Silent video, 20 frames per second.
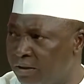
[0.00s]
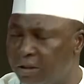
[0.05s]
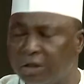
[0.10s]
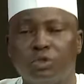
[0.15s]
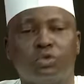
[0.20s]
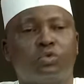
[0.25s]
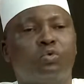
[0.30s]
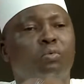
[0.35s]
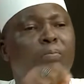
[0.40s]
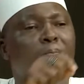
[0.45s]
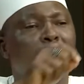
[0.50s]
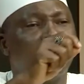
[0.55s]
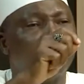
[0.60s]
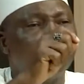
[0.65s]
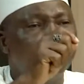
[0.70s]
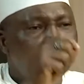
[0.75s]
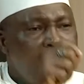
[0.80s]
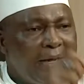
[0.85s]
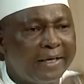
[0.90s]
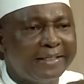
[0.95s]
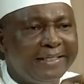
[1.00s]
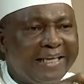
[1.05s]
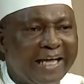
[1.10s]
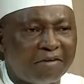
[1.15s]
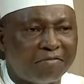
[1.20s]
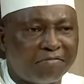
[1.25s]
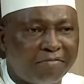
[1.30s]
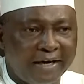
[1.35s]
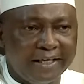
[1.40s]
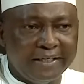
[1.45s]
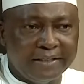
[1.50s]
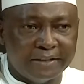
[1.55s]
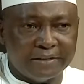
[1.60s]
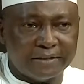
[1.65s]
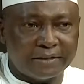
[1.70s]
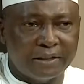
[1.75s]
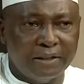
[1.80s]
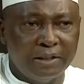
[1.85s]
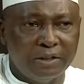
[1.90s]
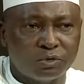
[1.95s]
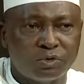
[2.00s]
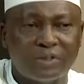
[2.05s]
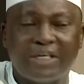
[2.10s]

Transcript: to make their findings, so